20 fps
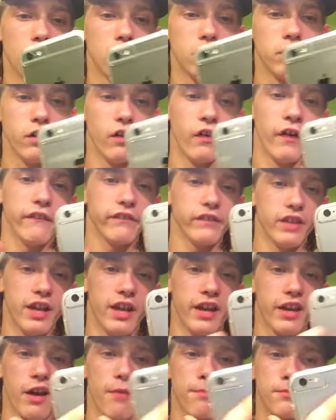You don't have to
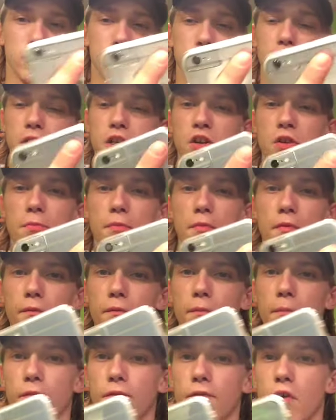hang up, just put your
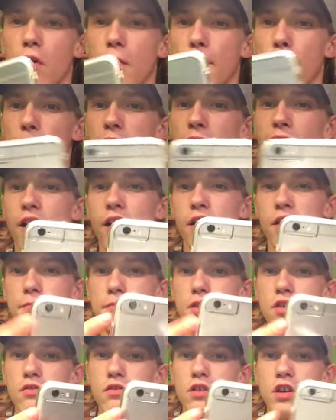phone back on
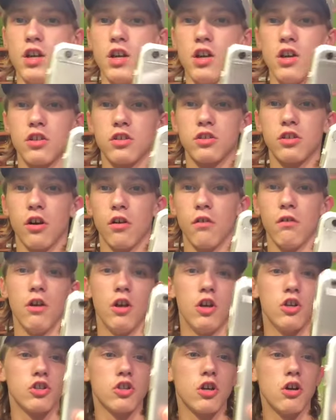mute. So,
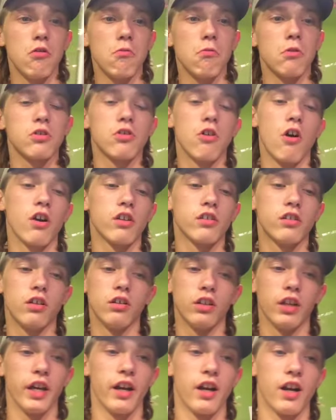Joe, we'll talk to
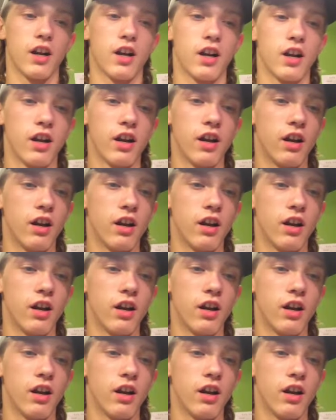you later.